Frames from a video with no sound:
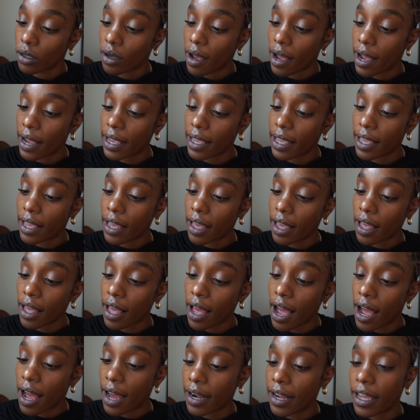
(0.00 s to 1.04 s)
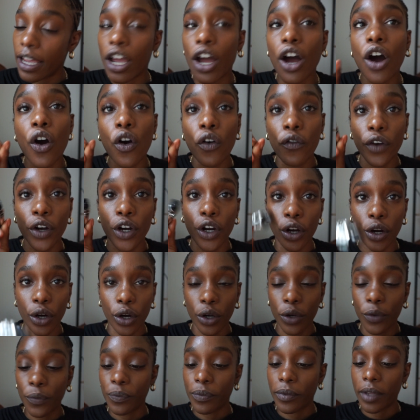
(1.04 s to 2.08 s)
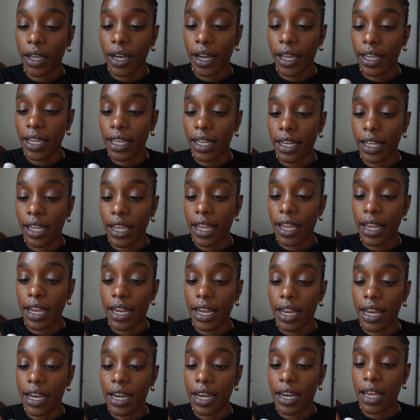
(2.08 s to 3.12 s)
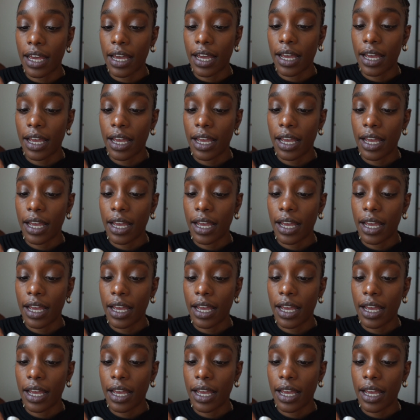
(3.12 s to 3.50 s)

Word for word: iconic overcurl and i get it in